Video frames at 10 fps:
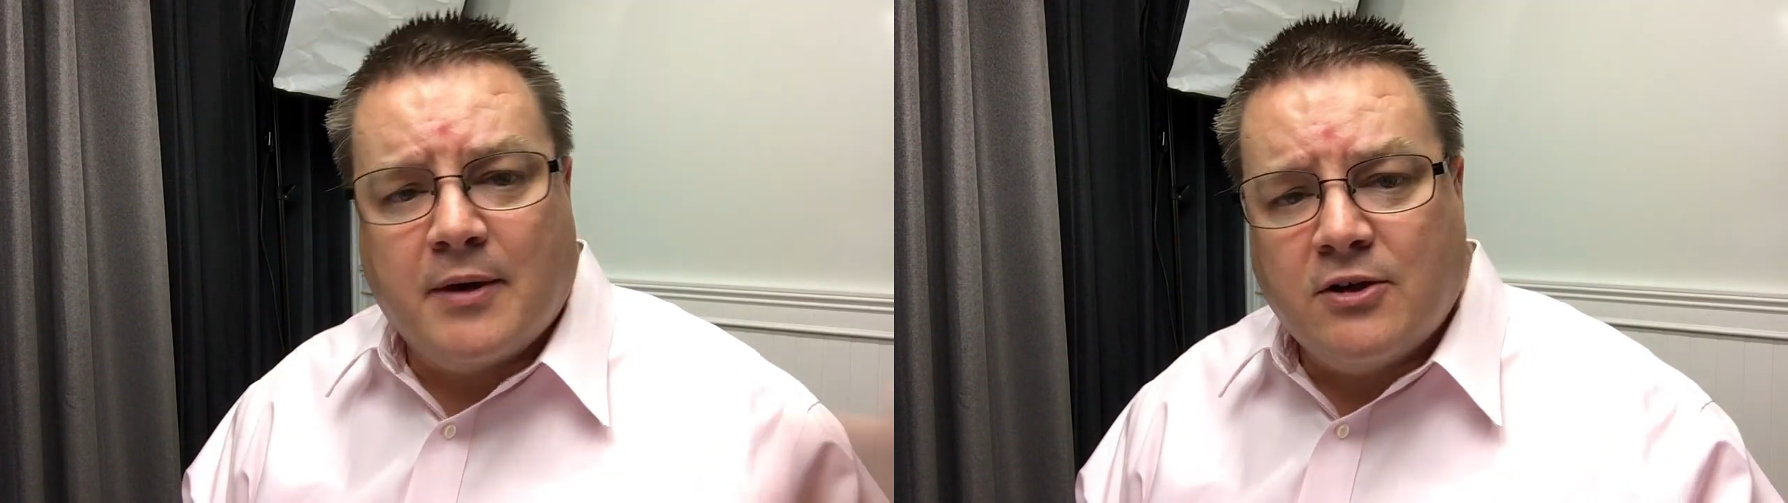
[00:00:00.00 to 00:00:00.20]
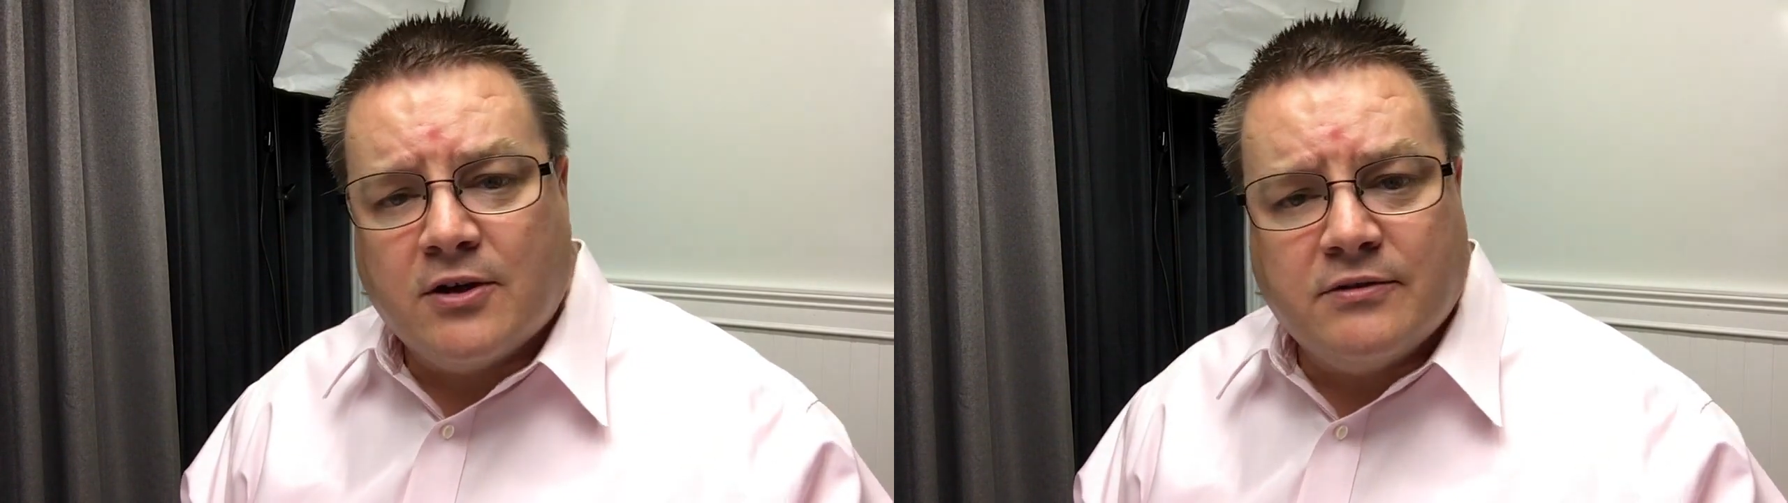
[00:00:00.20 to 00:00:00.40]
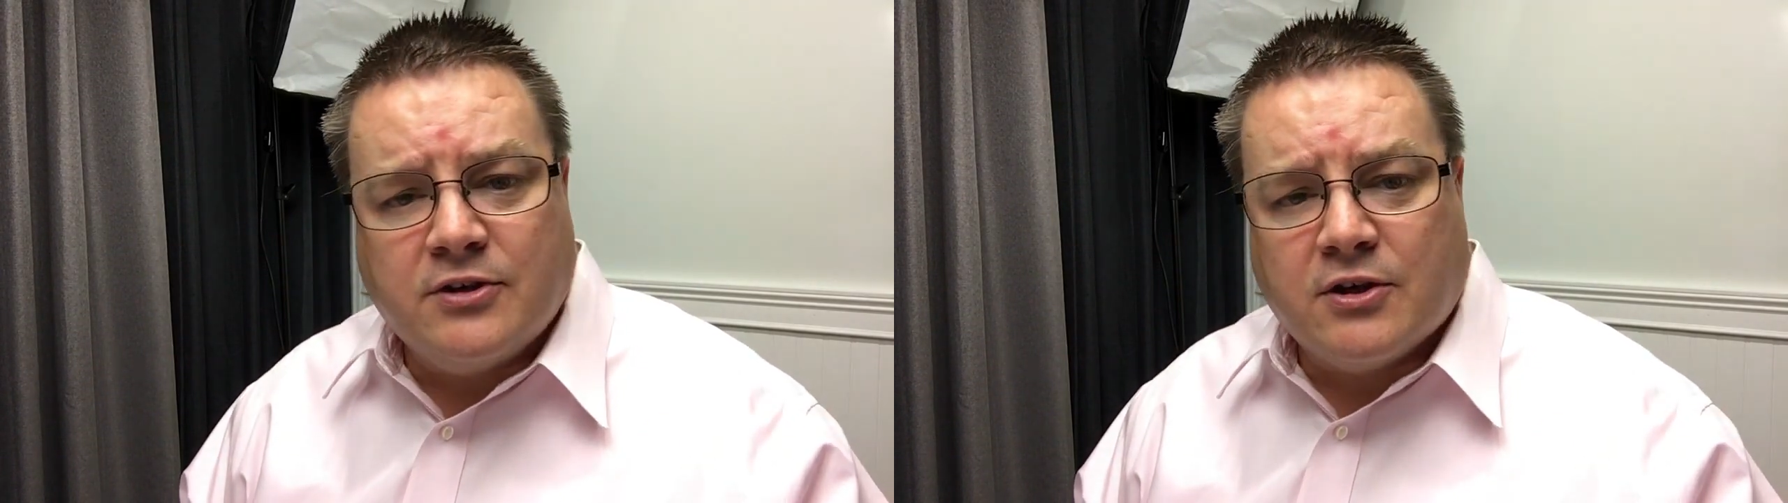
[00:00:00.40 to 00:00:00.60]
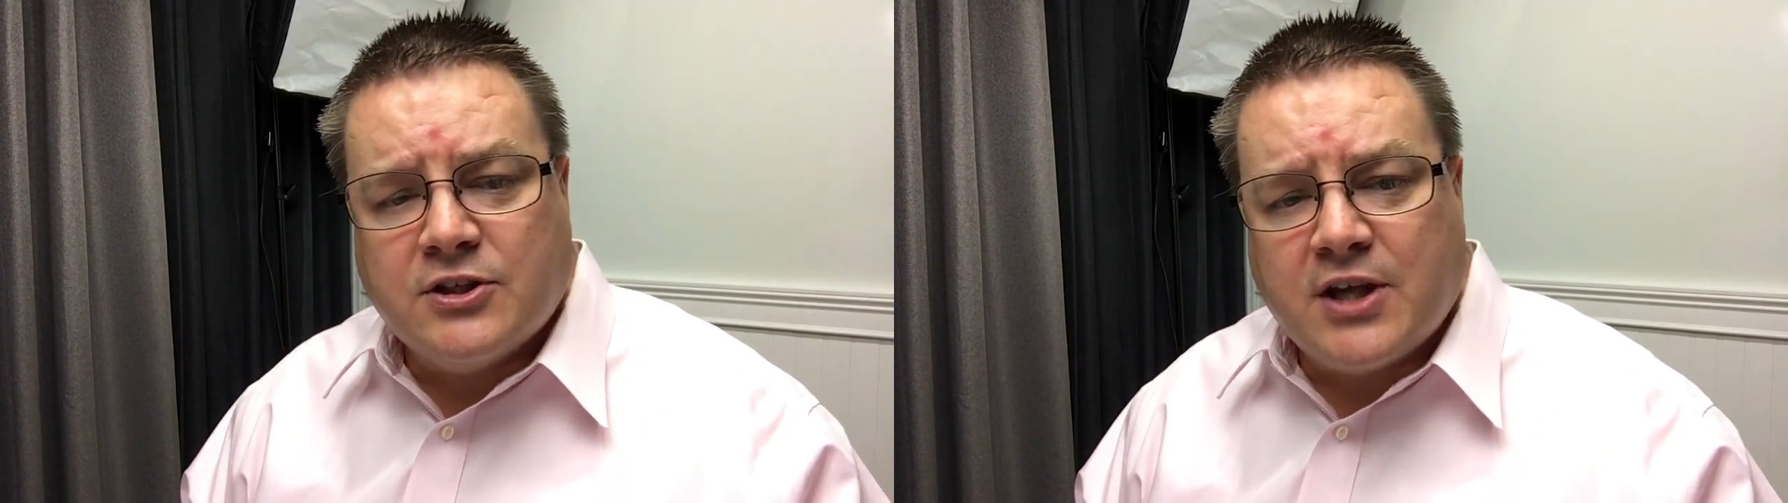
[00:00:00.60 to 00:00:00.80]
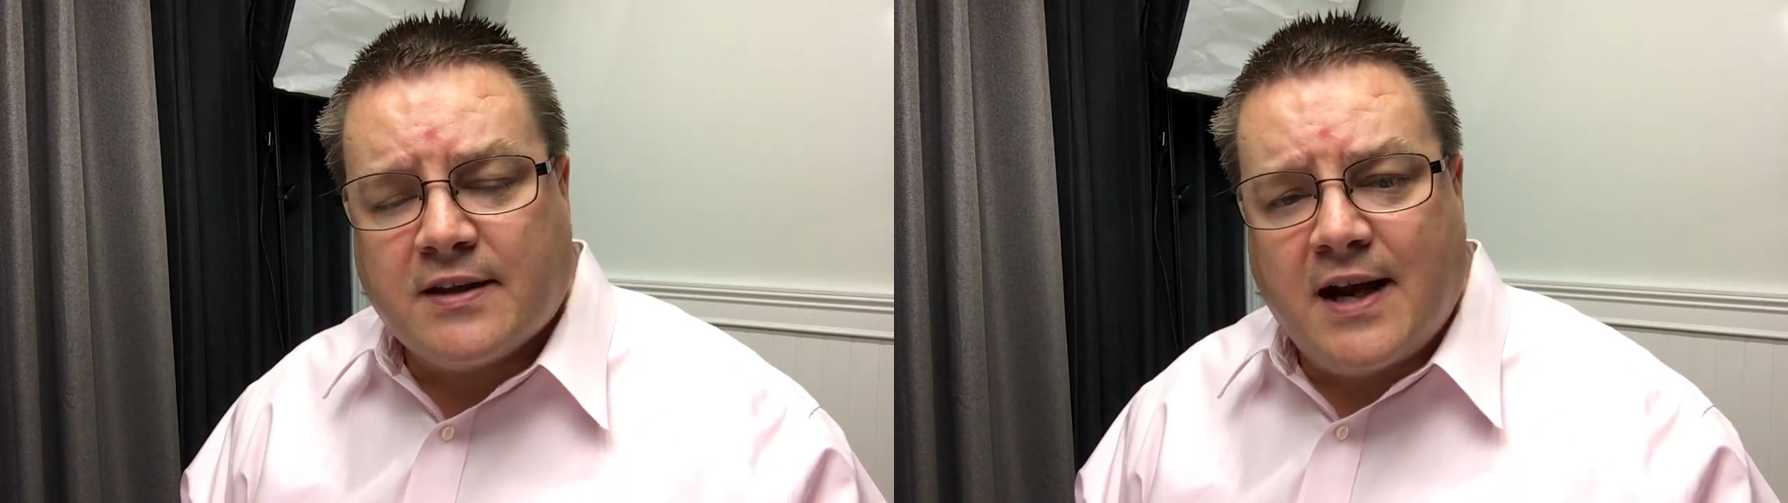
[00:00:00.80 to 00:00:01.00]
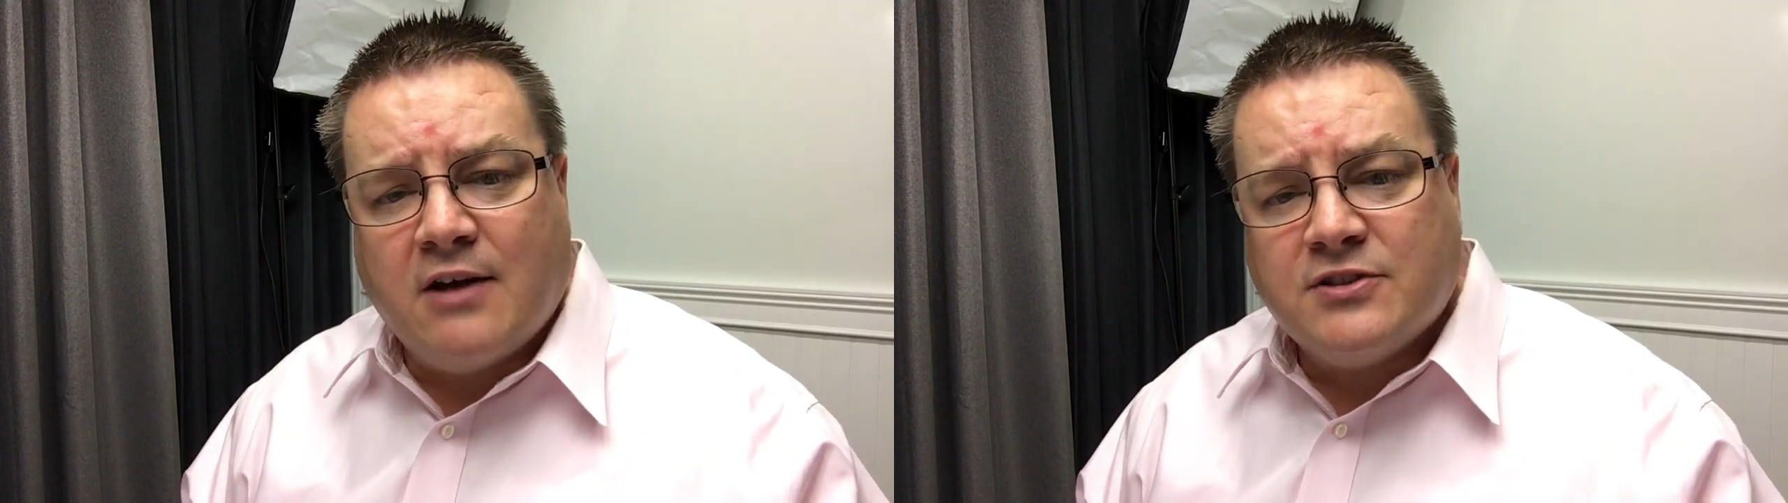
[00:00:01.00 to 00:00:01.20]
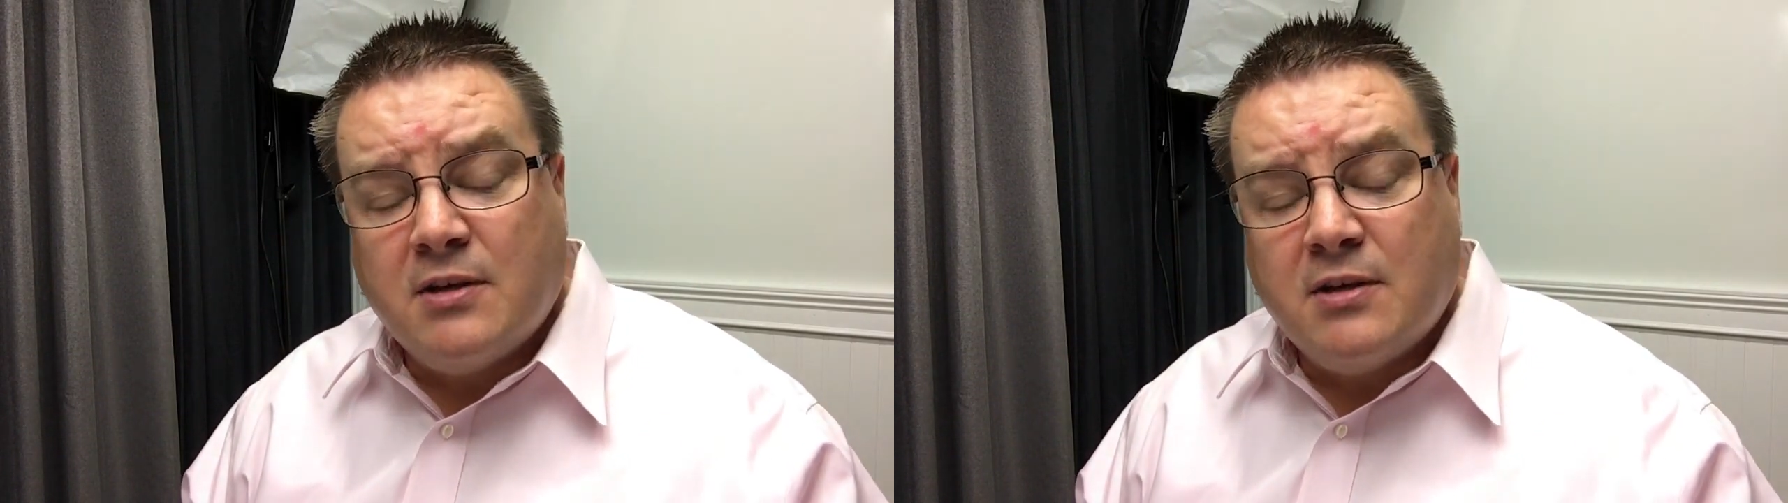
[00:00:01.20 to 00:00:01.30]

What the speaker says: and you can check that out.